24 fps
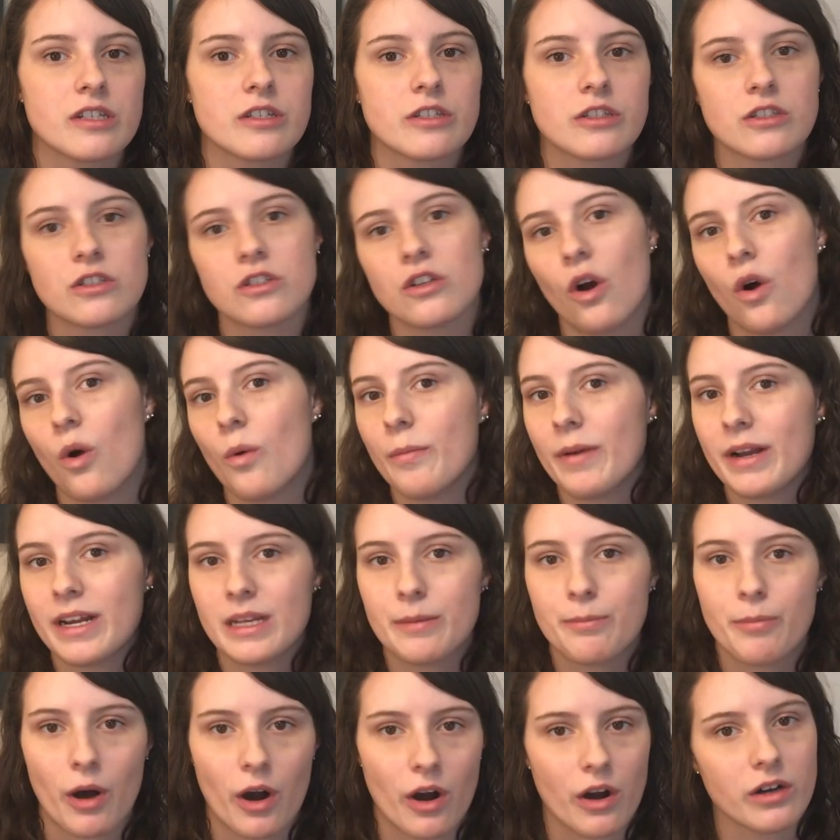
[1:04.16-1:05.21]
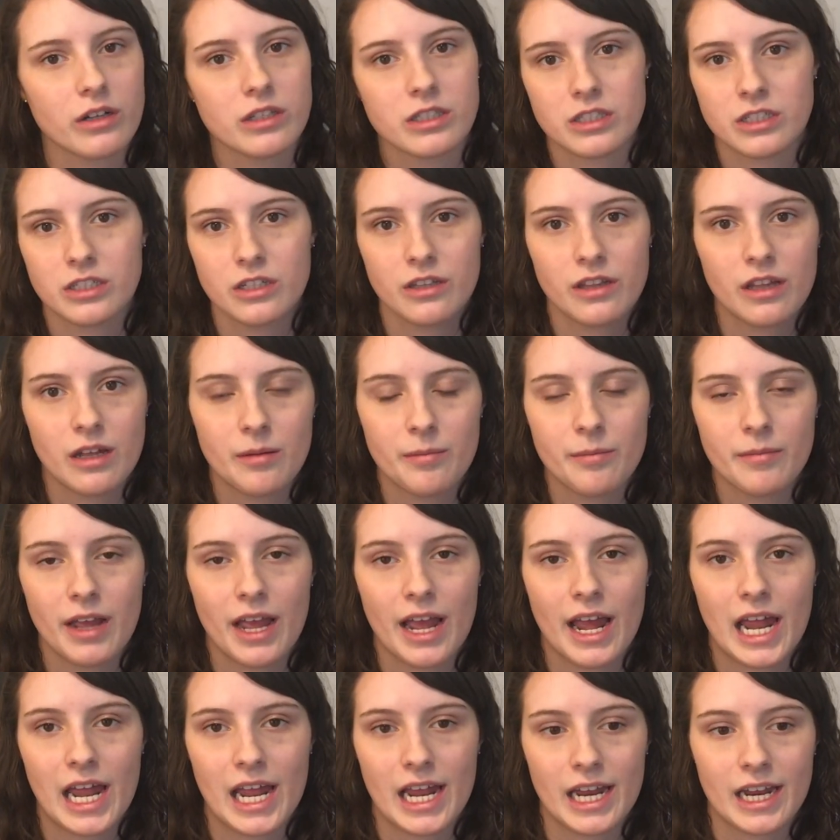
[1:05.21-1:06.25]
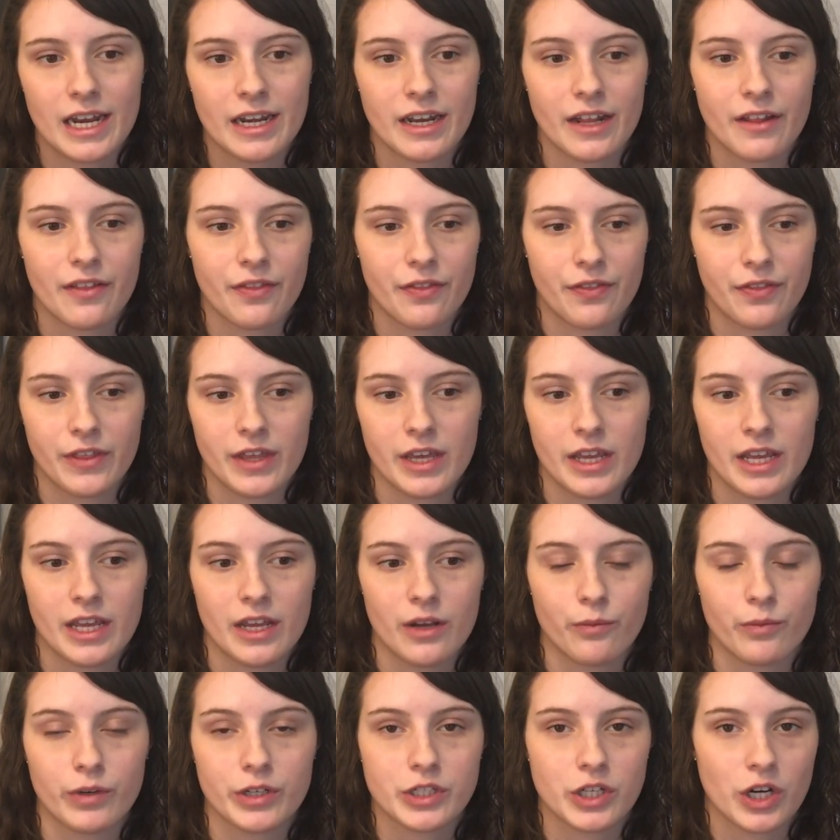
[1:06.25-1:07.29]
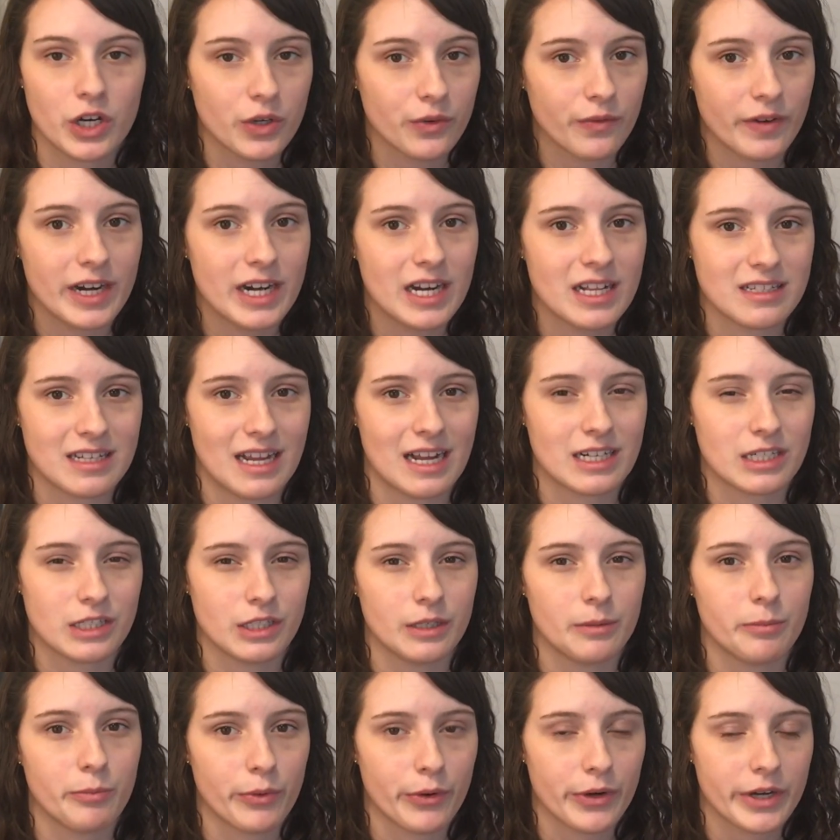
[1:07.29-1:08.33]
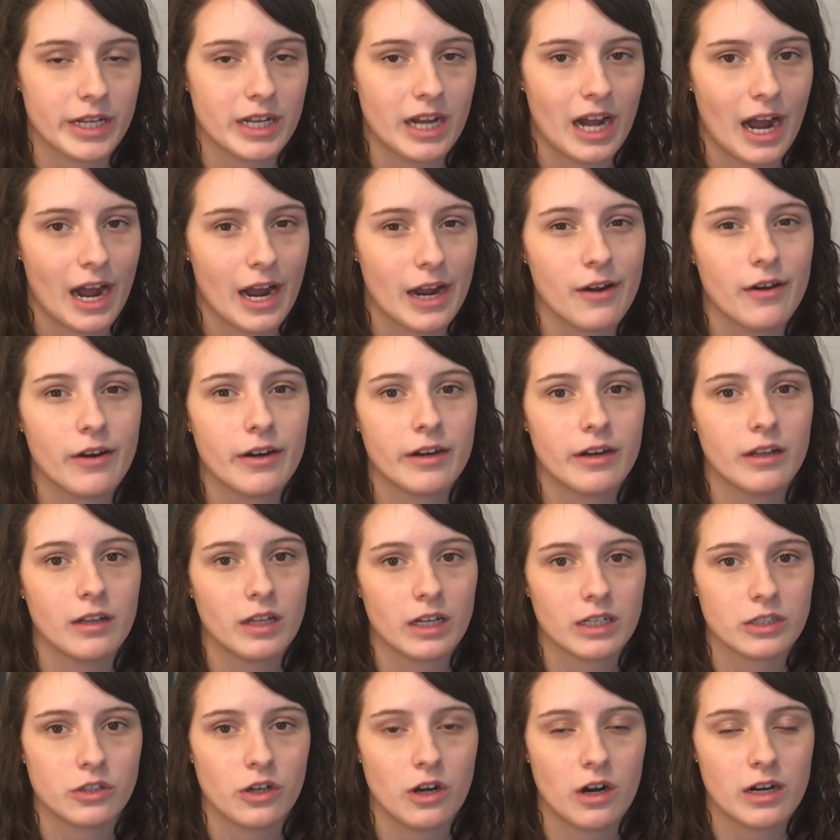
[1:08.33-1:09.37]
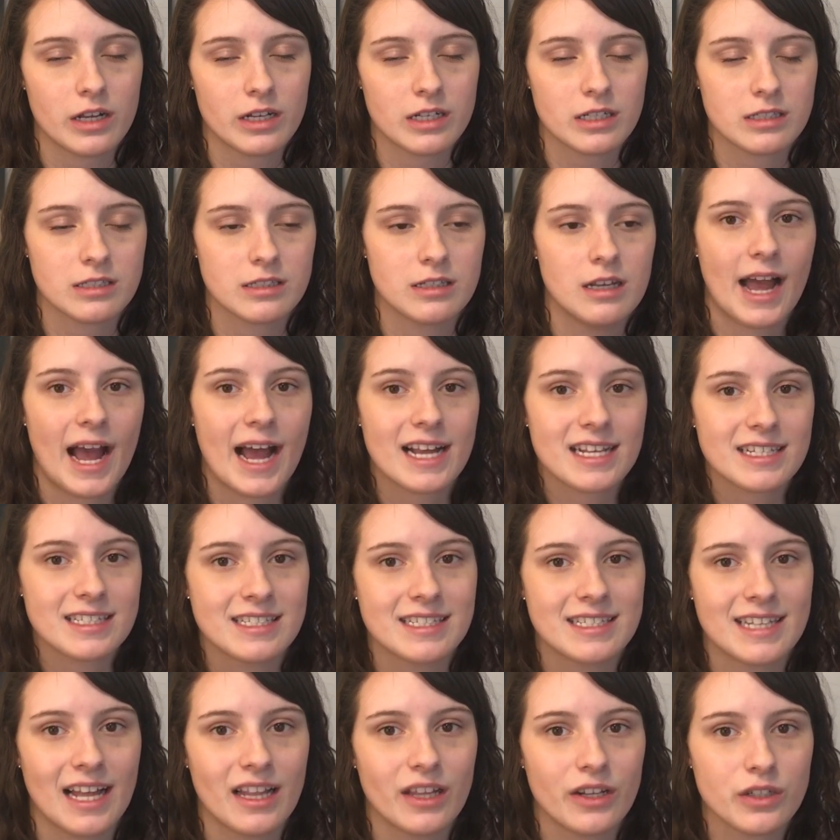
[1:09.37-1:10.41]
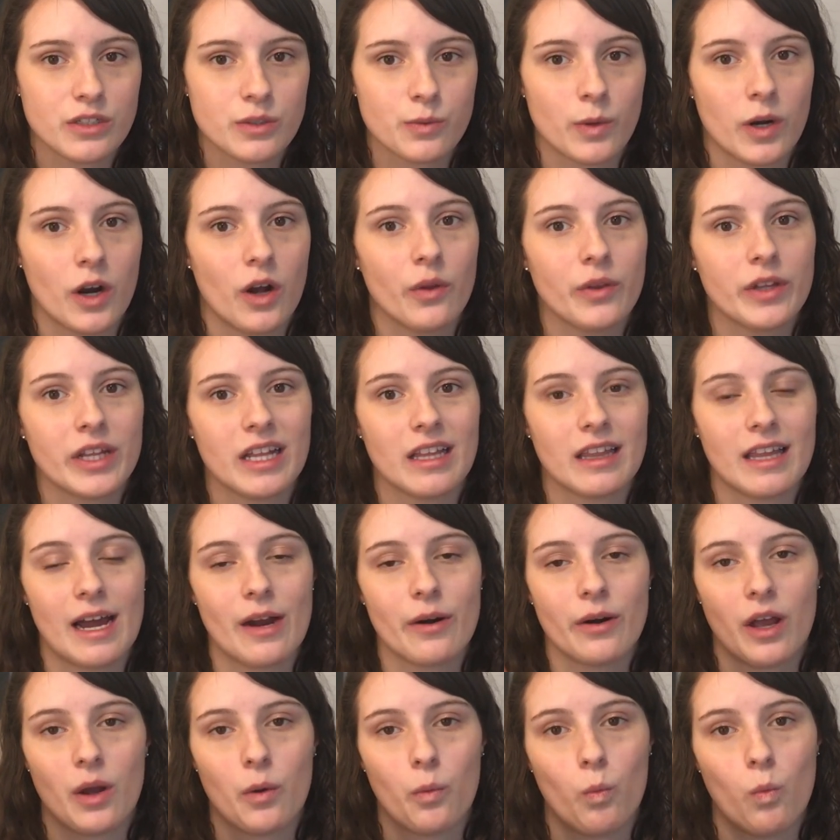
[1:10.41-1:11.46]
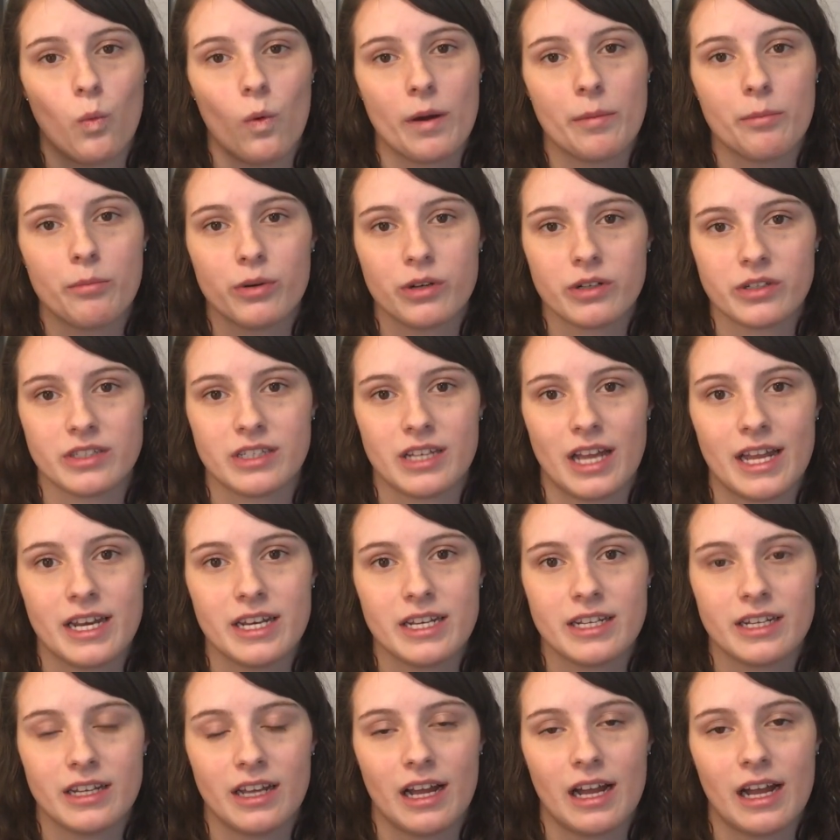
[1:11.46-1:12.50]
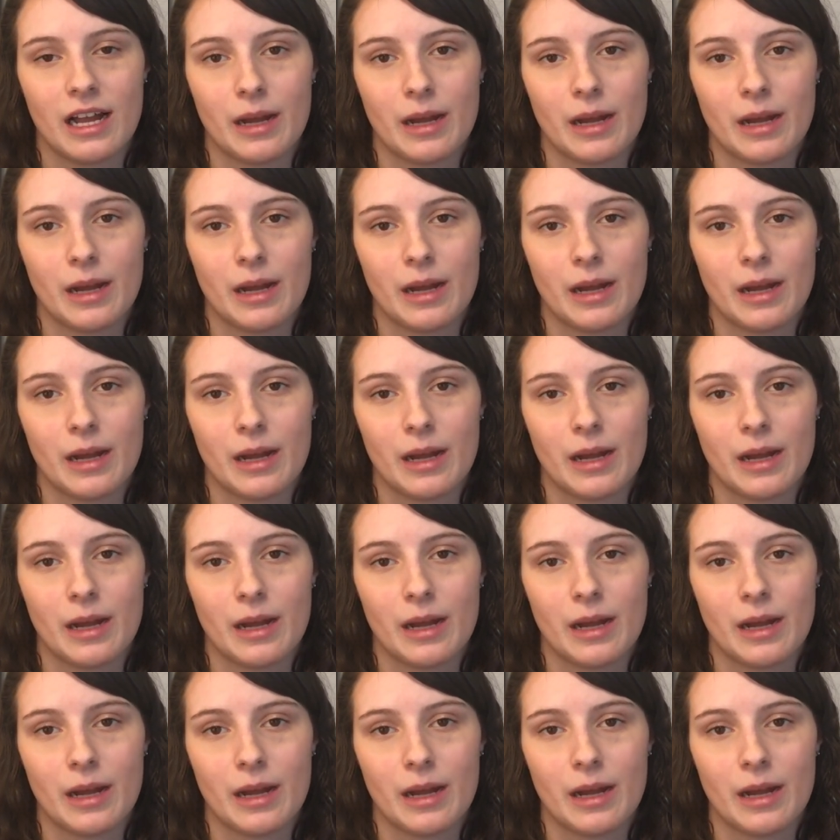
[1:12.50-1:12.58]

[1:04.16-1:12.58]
are so many parts to them, and the return rate is actually pretty high on electronics. As sellers, we're only allowed a 1%